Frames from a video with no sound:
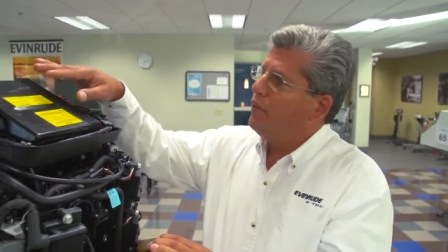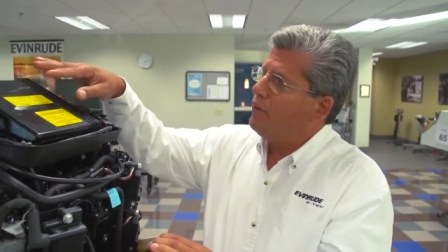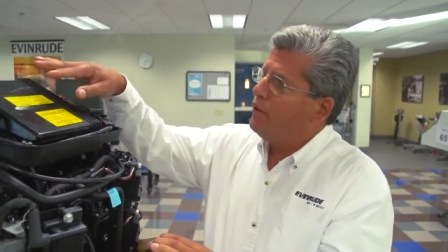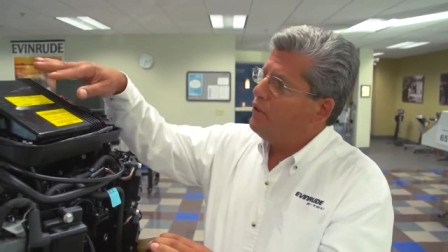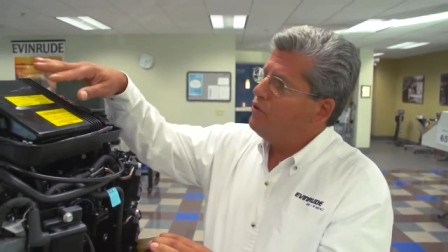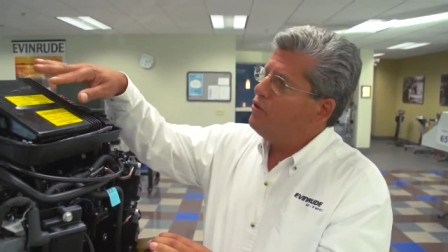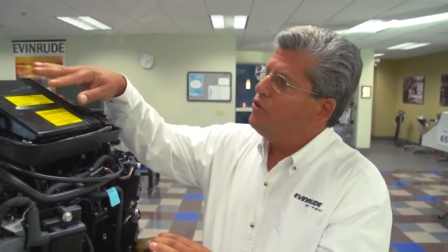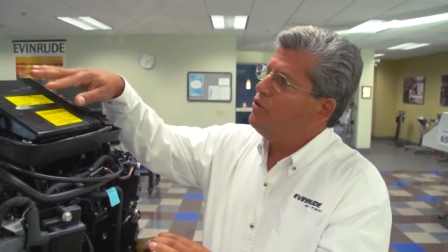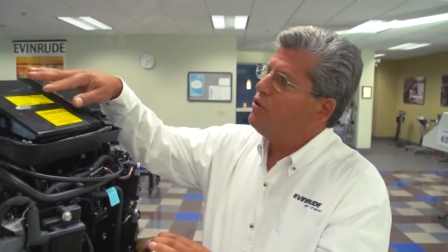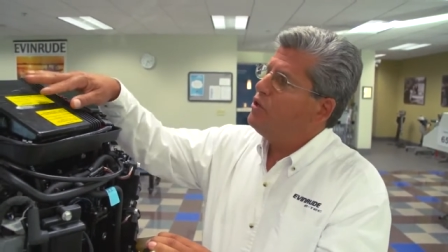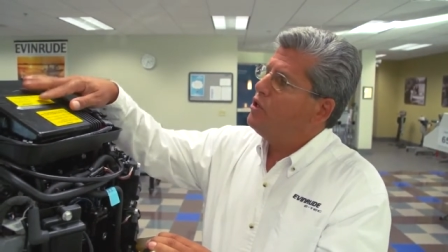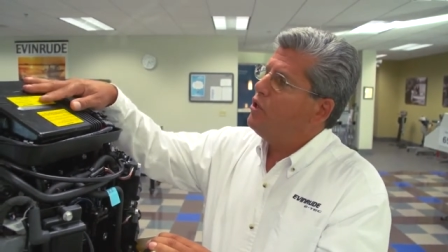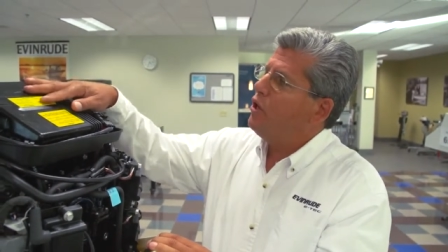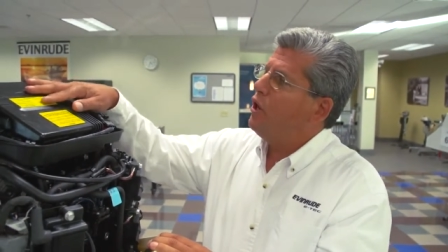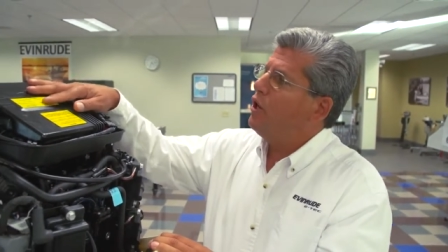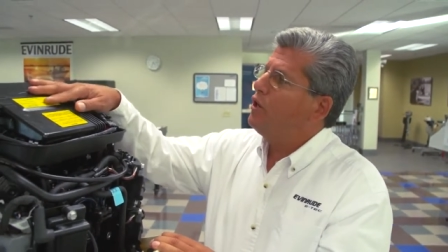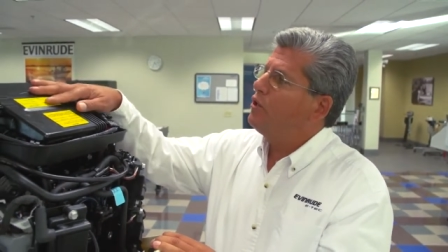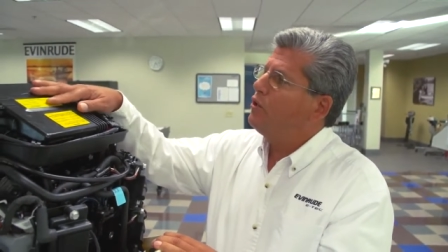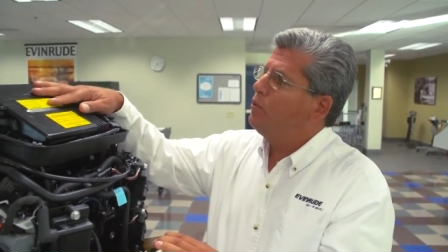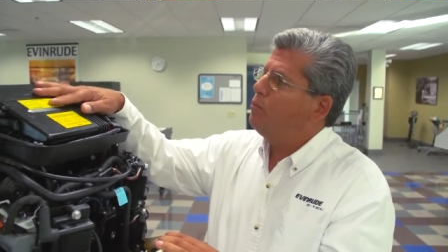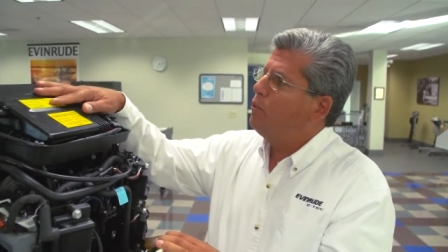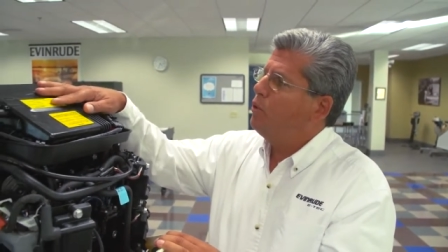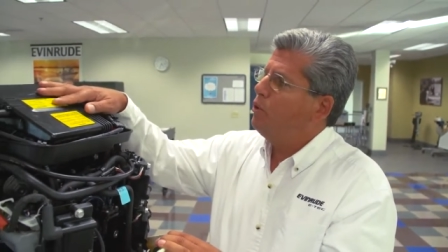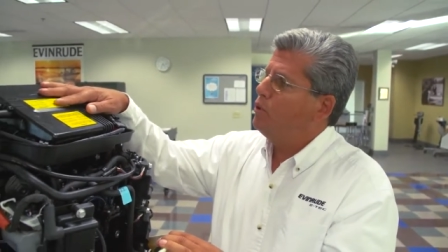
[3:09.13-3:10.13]
This is the
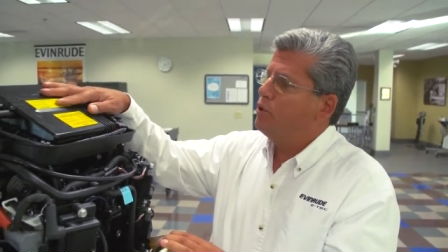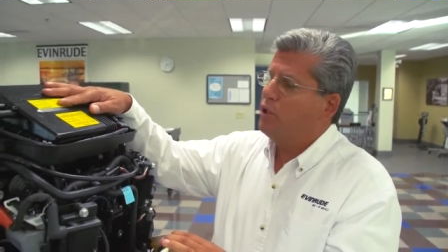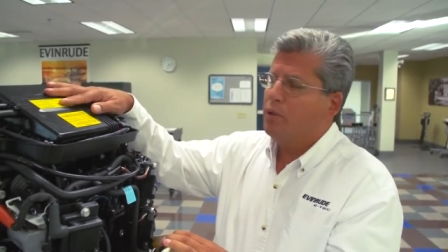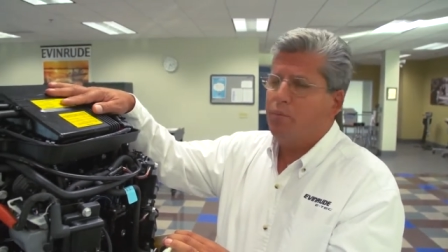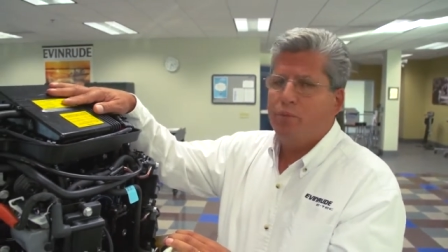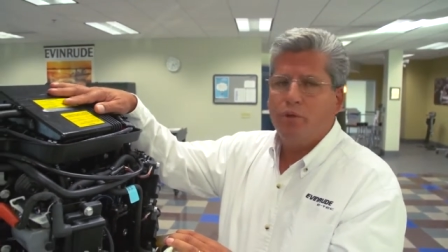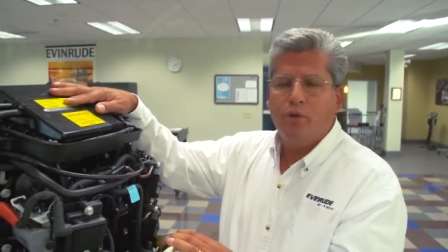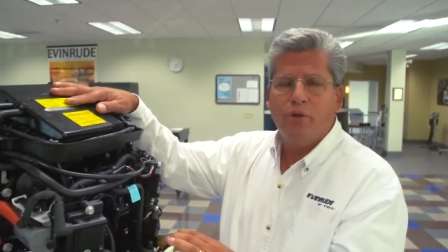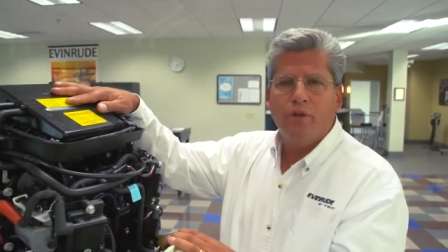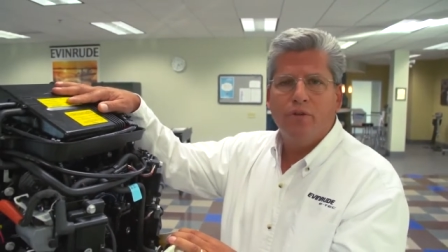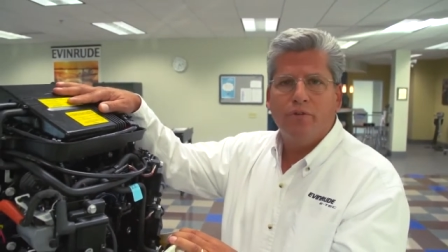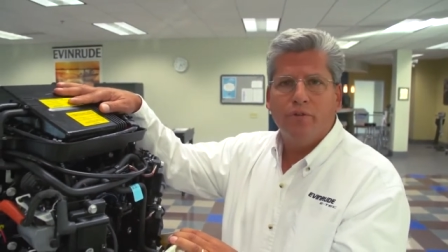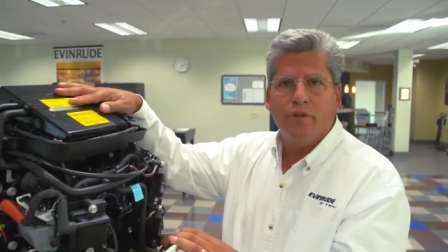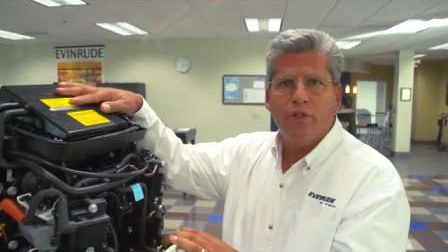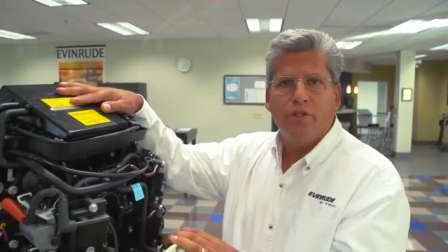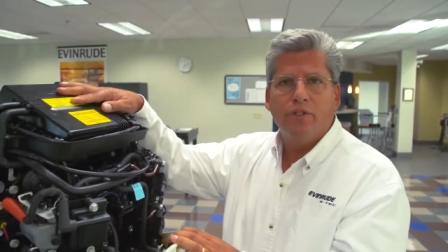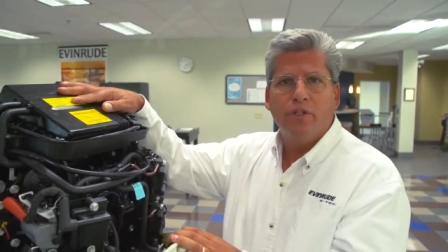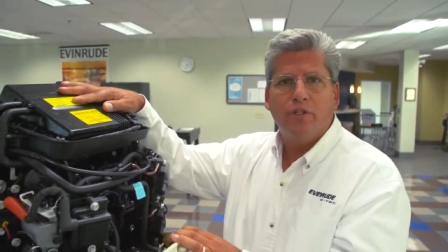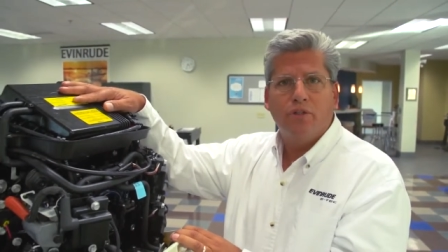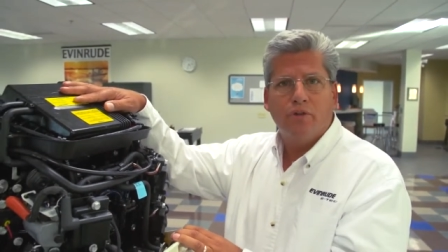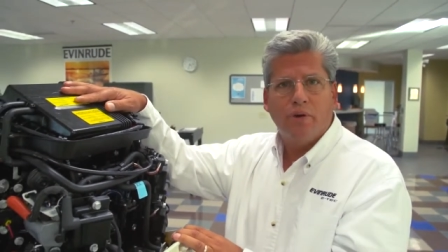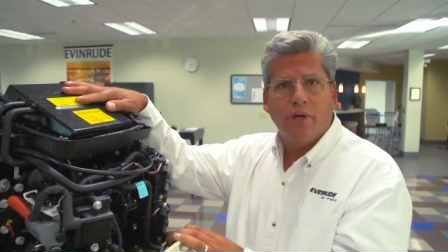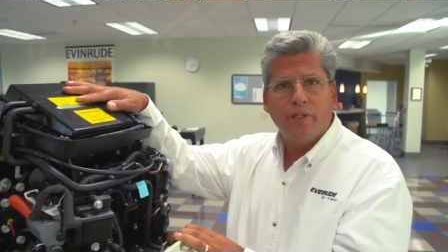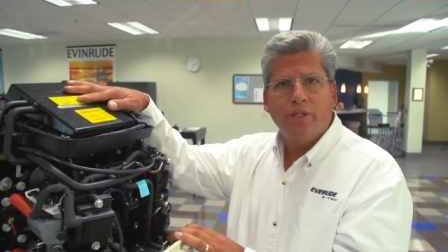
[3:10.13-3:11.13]
onboard computer for
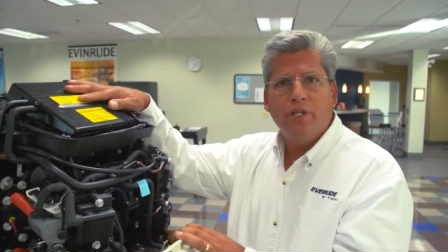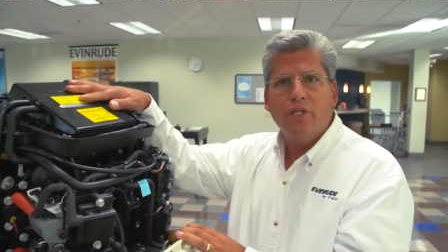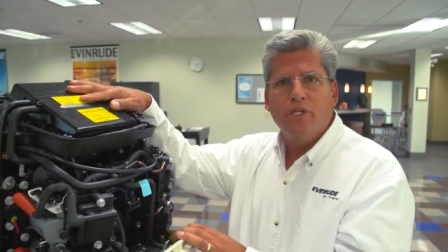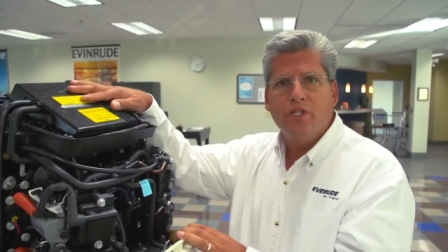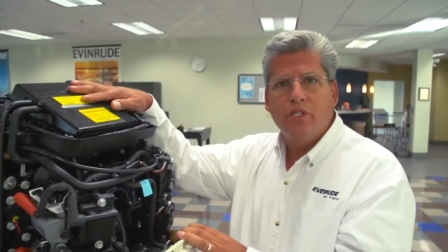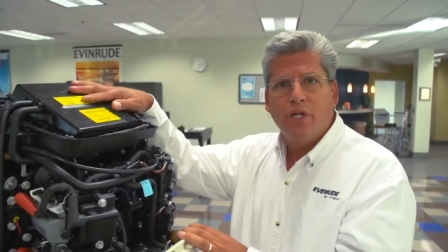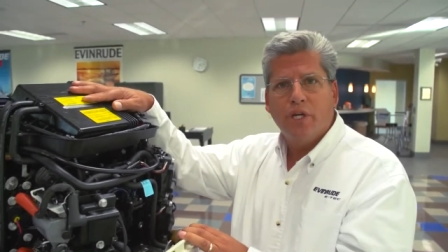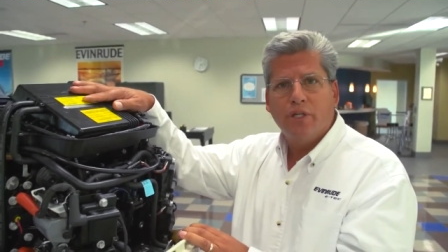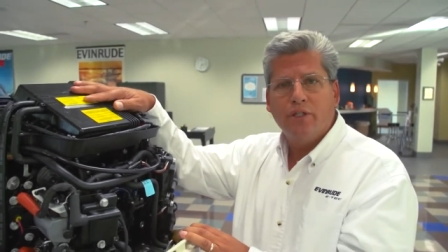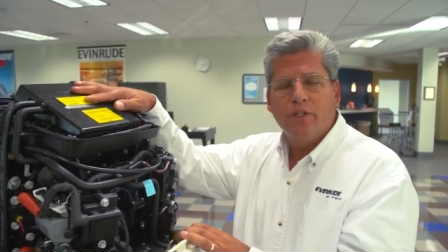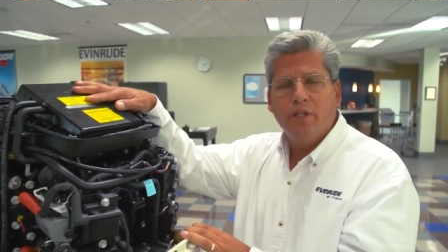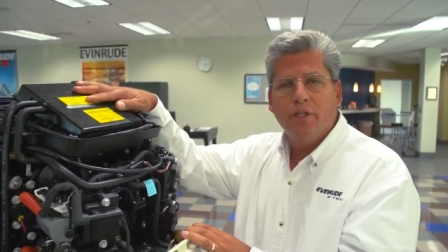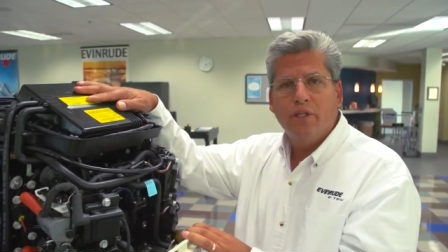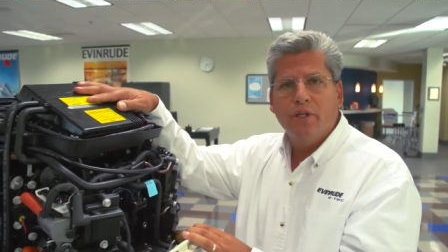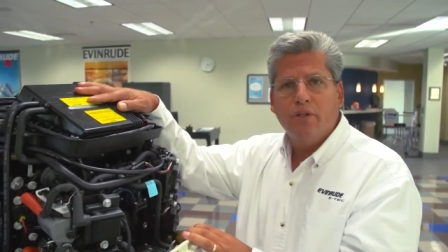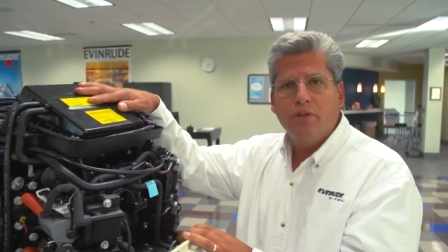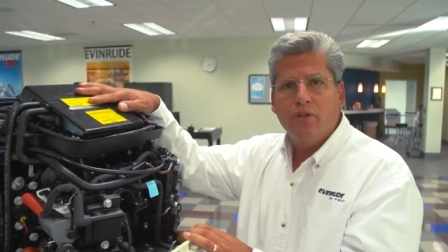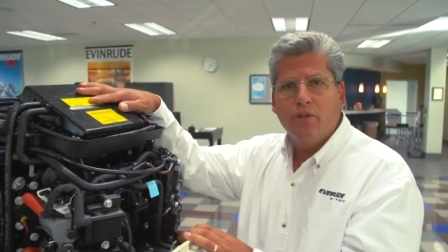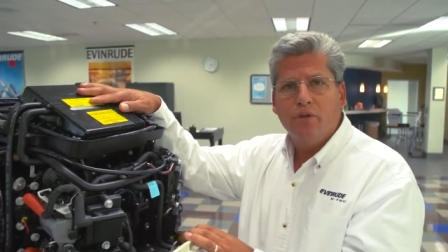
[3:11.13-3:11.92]
this direct injected